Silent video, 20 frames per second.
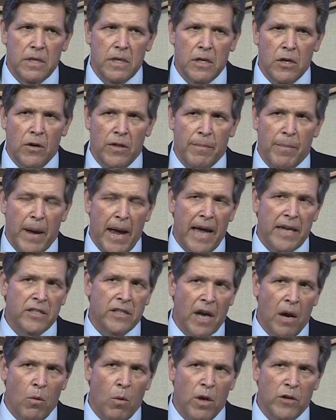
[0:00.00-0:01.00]
In the
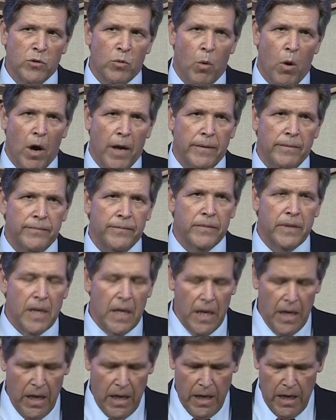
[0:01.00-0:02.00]
past, I was one,
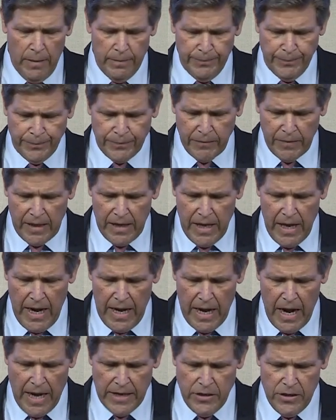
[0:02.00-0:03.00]

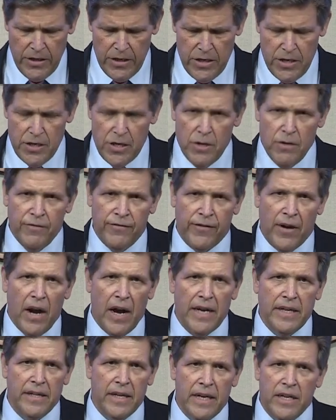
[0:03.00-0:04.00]
and I do
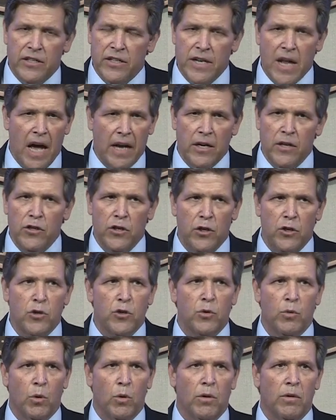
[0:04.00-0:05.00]
find that it's not
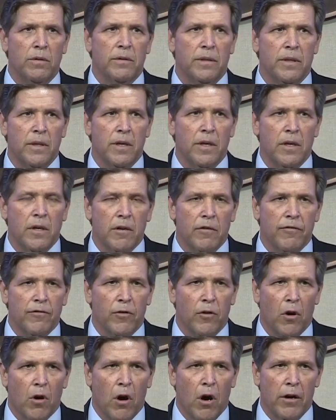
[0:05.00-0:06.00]
unusual
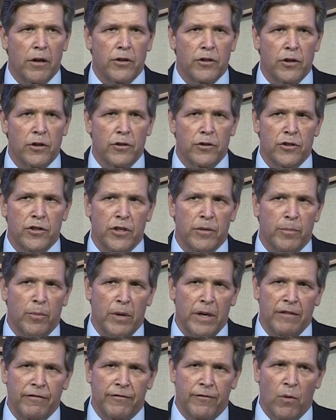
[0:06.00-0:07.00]
for auditors to
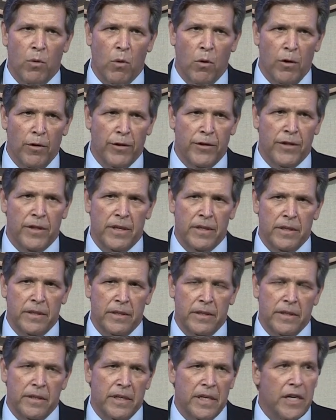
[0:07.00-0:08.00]
bring forth
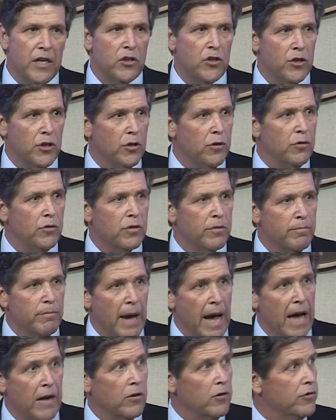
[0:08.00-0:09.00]
issues,
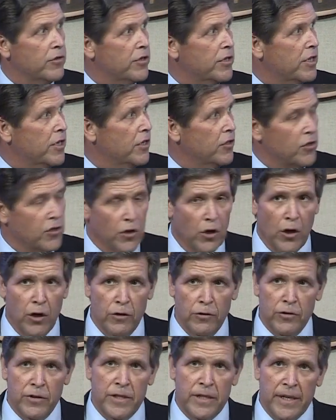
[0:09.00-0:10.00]
matters,
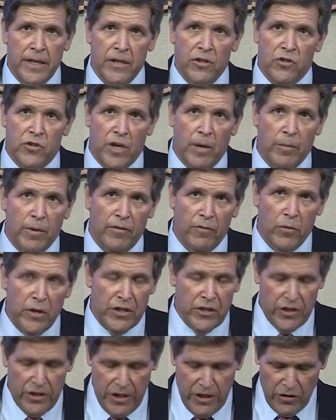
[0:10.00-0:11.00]
concerns, some of
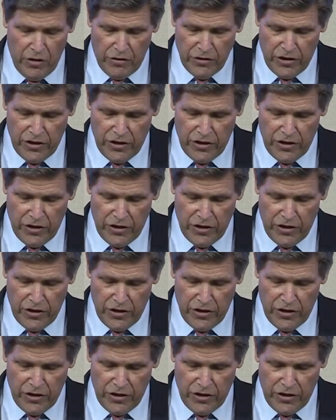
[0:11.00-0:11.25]
which are